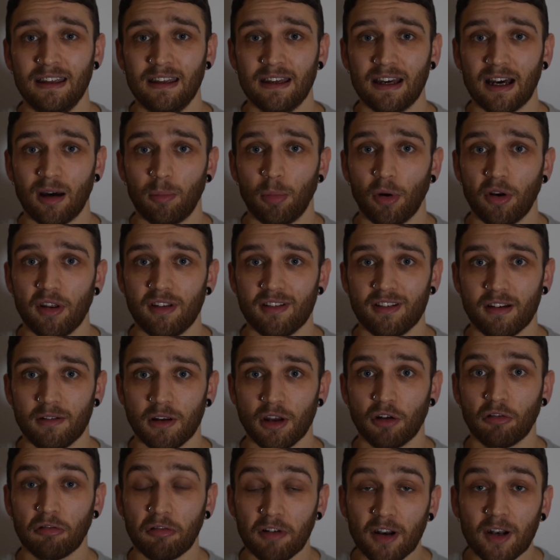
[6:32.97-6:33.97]
Our bodies are
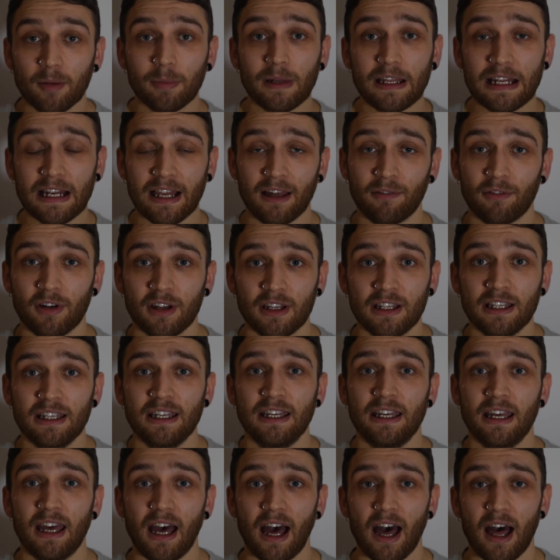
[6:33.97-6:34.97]
incredibly clever
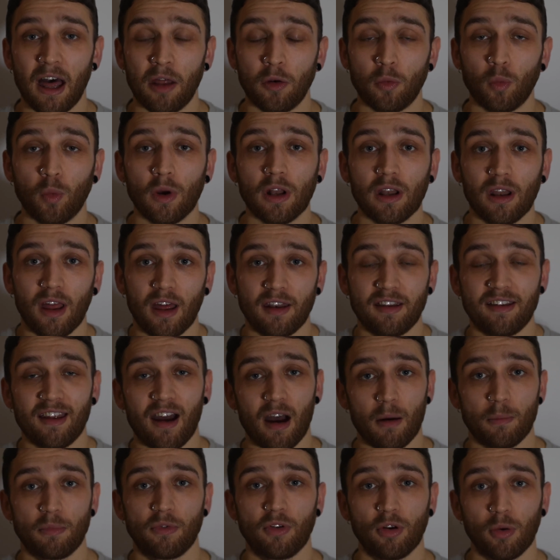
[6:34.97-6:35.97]
and will
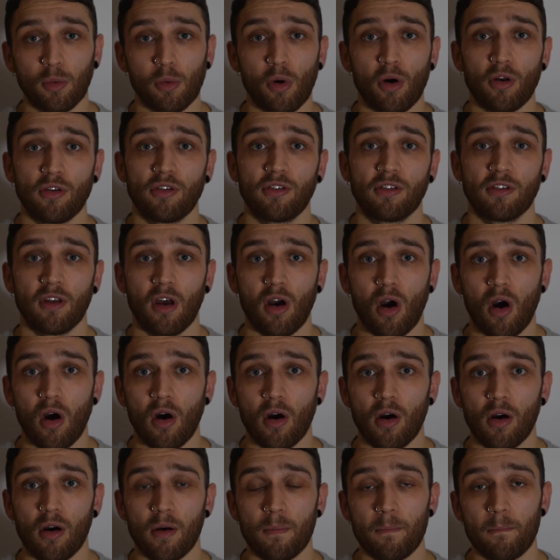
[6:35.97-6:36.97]
adapt to us
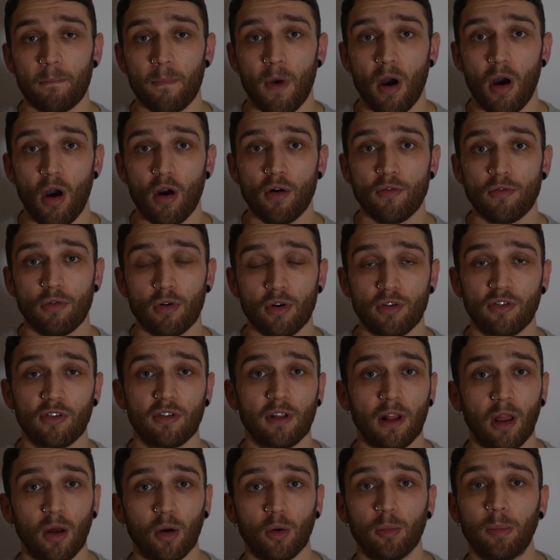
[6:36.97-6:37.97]
over a
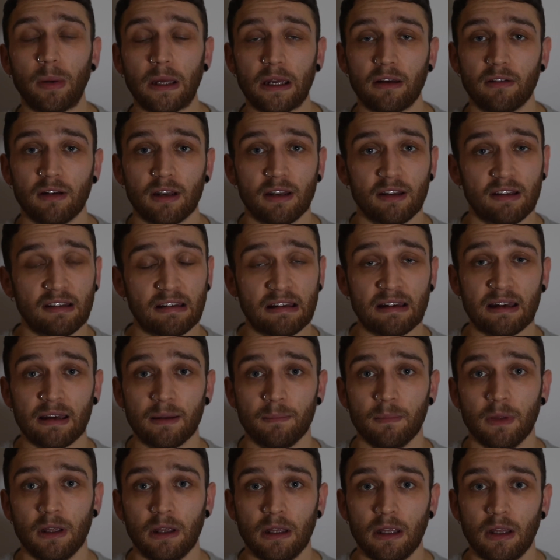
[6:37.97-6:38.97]
slow period of
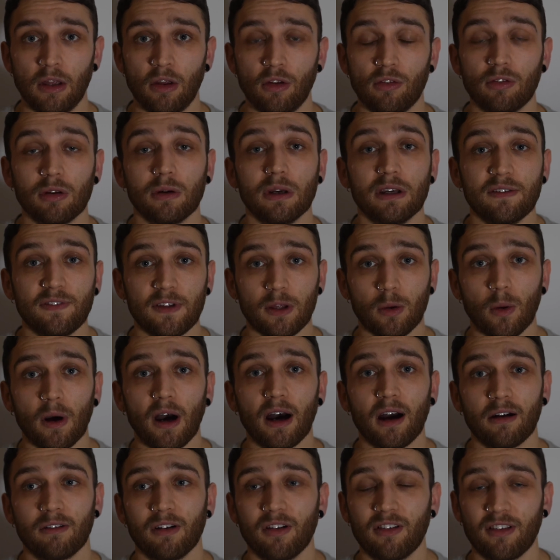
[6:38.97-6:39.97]
time. So if you
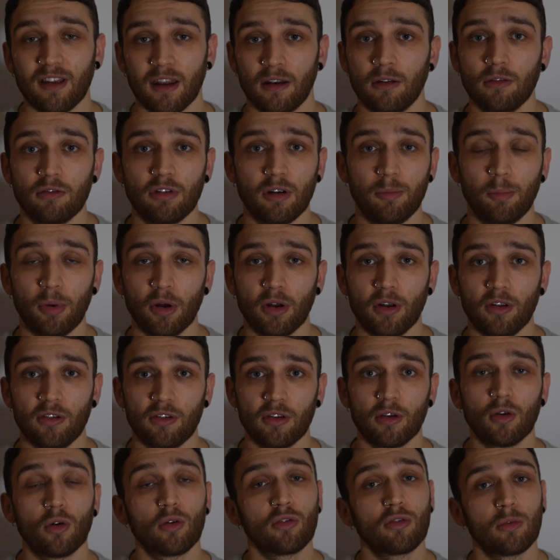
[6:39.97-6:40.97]
are a sedentary
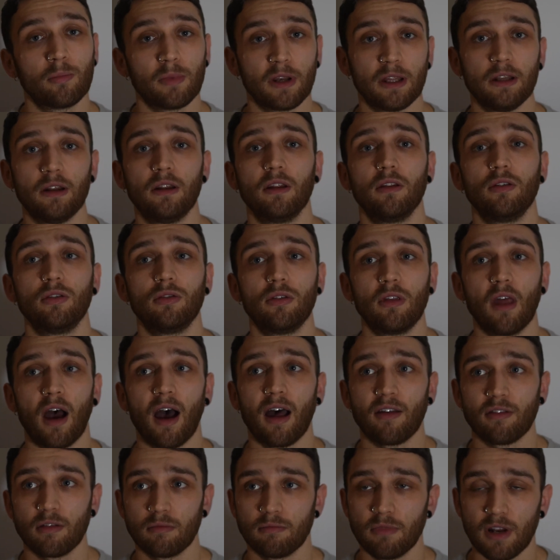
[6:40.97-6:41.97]
person or somebody that
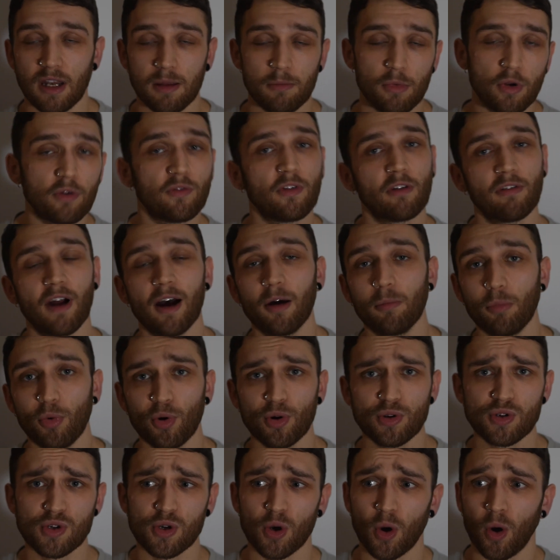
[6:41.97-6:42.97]
hasn't really moved around
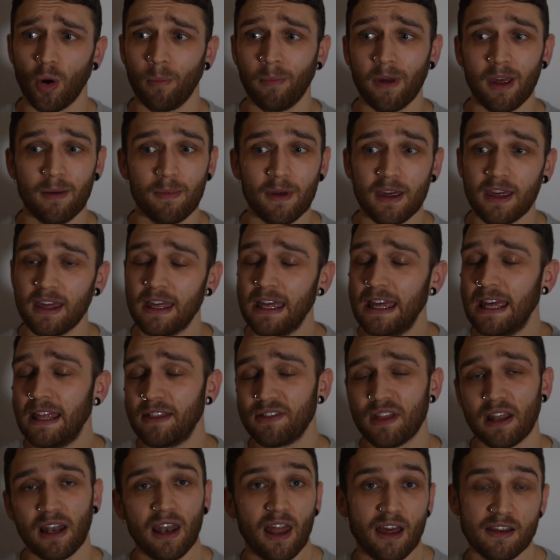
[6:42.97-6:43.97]
much, or maybe
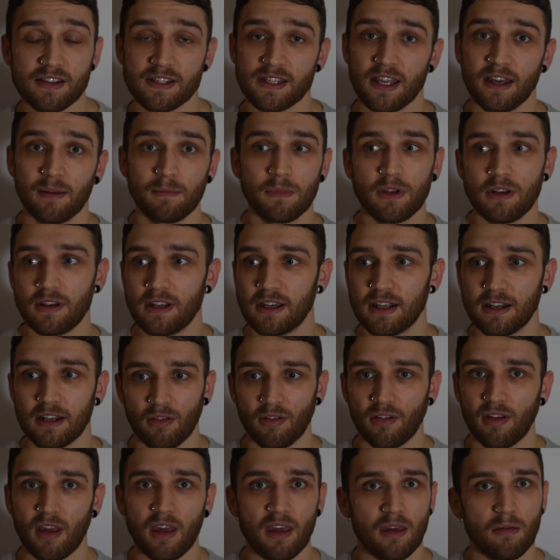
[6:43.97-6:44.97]
the last time you did,
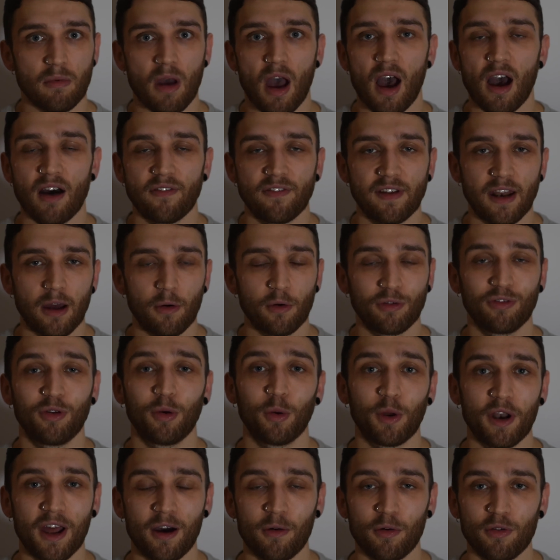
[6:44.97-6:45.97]
say, half an hour to
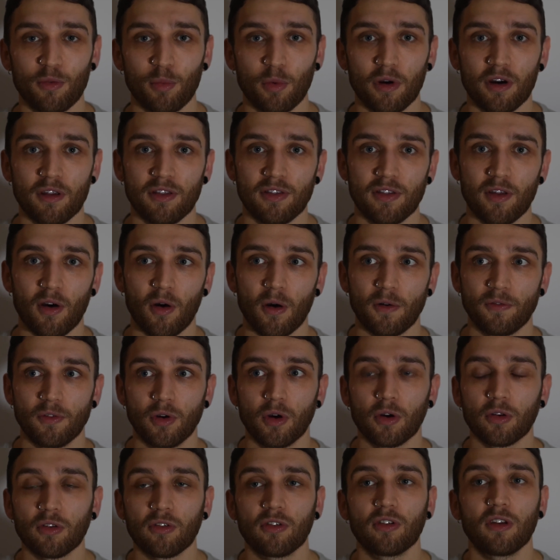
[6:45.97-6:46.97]
an hour's worth of
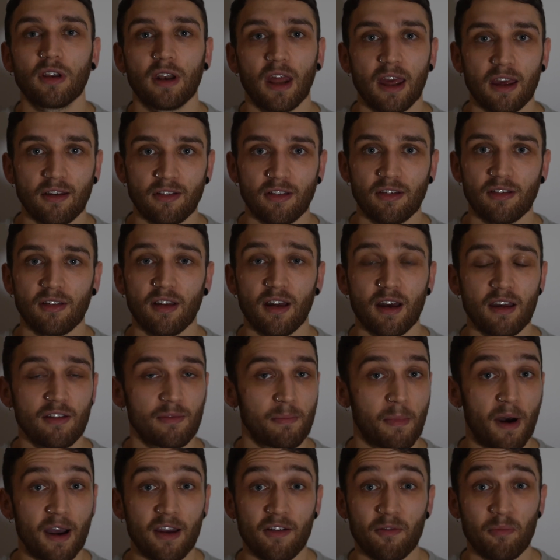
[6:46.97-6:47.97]
constant exercise
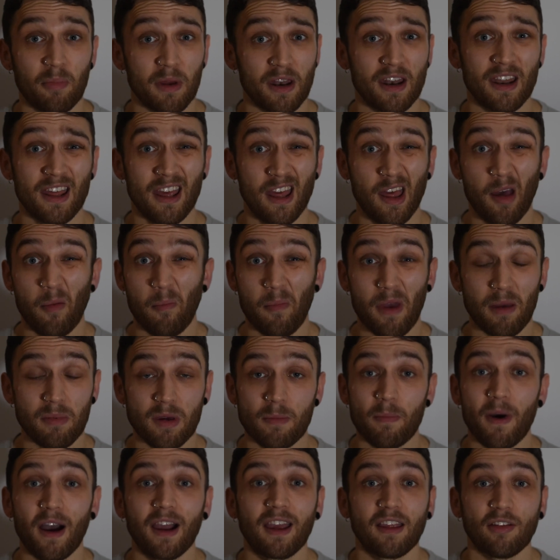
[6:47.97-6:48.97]
might have been maybe
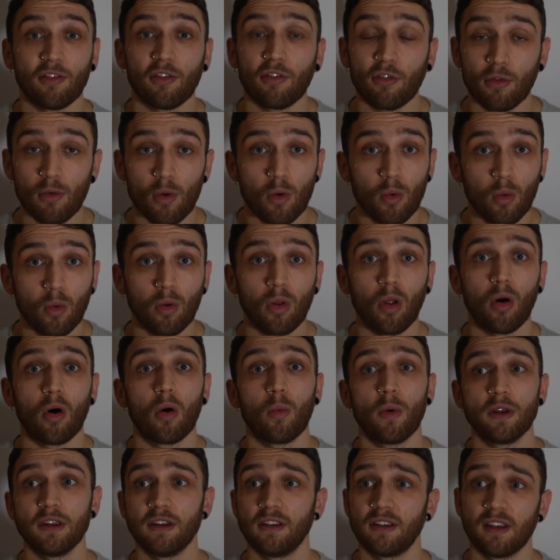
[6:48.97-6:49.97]
back in school or
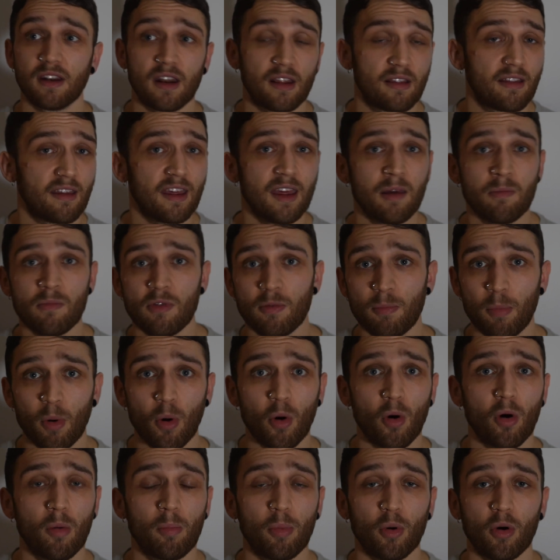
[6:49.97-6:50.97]
when you did a team
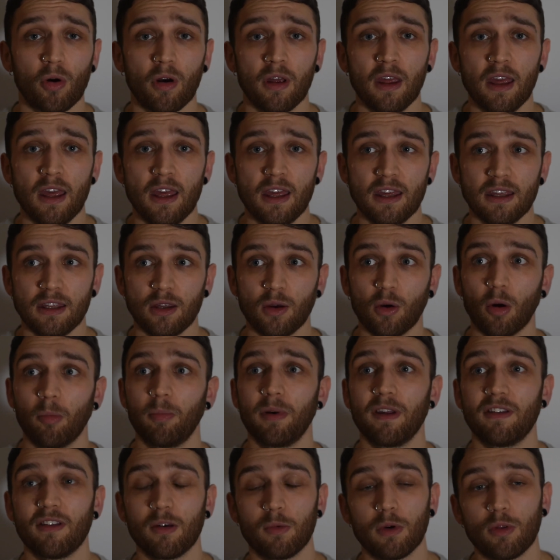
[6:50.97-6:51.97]
sport, but you got
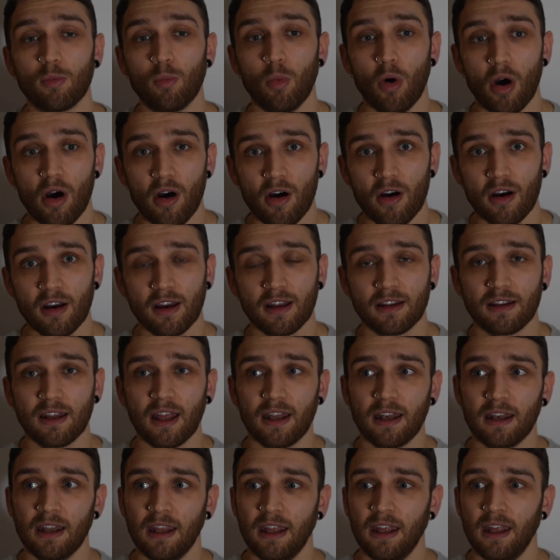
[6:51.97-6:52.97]
busy with work and
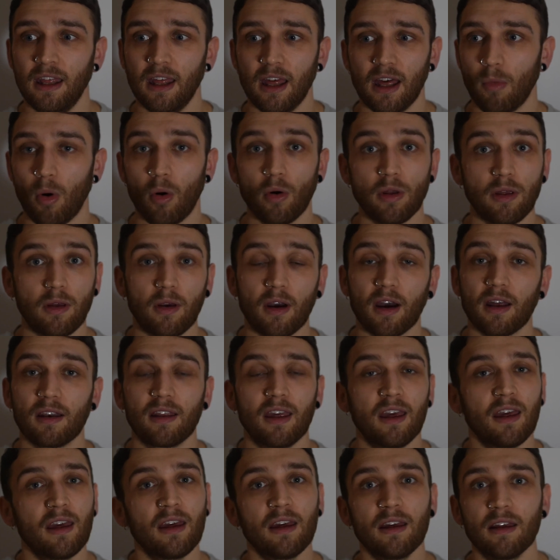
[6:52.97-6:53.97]
then, or you had
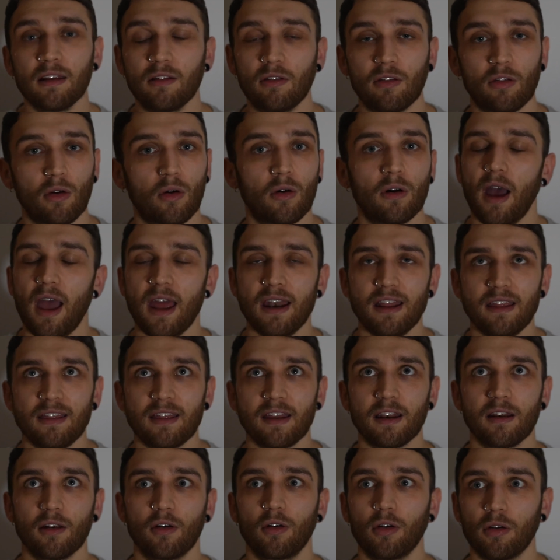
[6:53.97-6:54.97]
kids, or
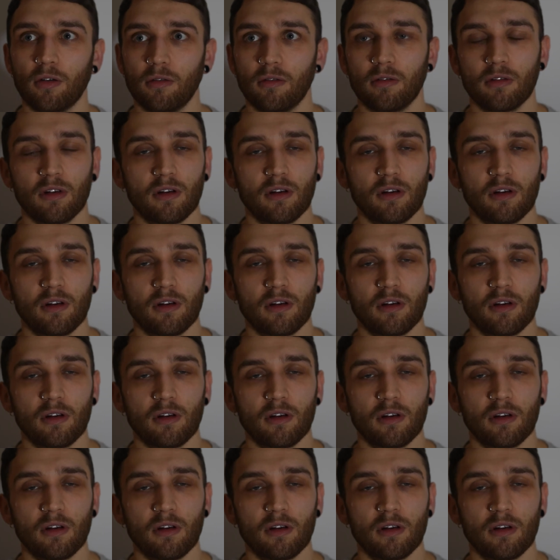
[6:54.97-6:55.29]
anything could,